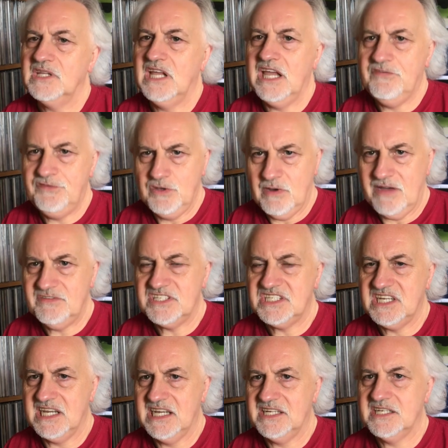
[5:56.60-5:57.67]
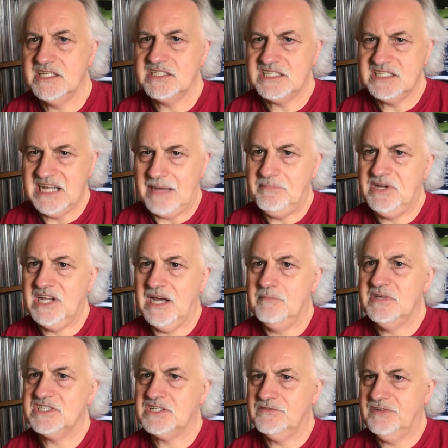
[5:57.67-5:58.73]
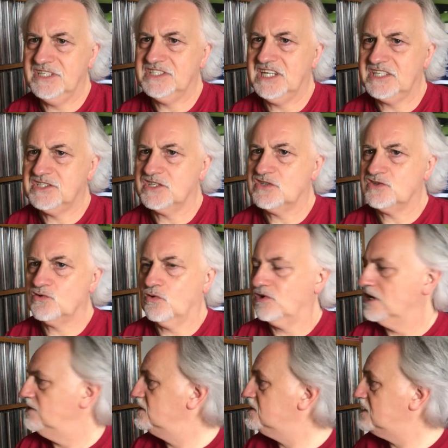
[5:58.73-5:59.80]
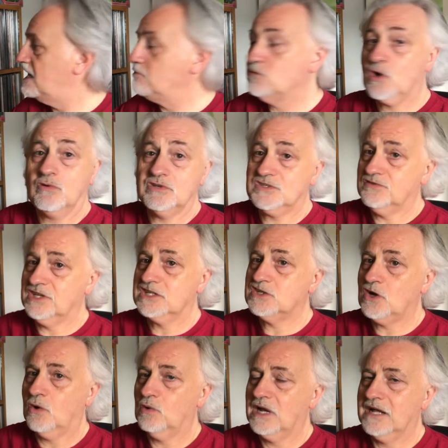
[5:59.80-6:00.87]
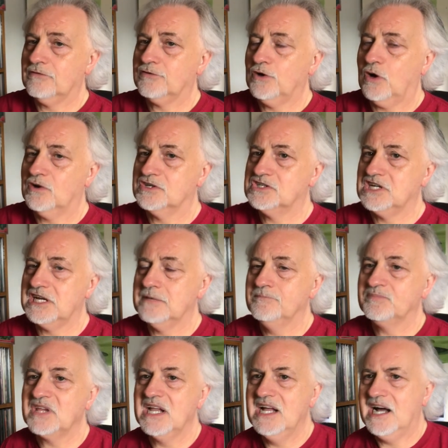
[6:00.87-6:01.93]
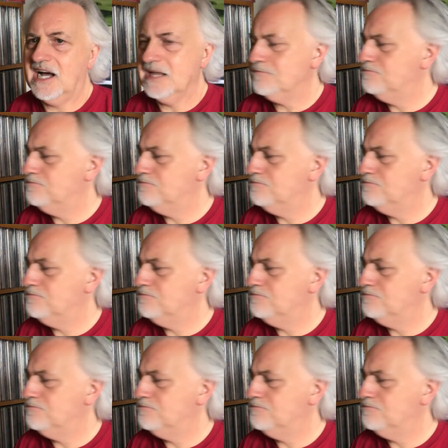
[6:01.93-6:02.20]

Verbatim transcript: if you ever see it, snap it up. It's a fantastic story. And the same goes to this whole anthology. I